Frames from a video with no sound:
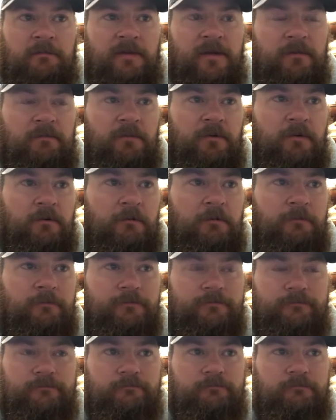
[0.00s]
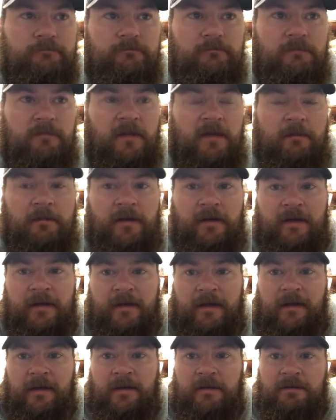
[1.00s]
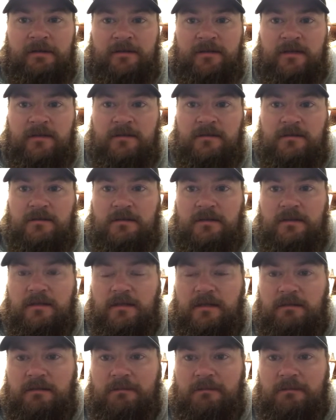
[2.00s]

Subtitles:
people, they'd be like, oh, it's just,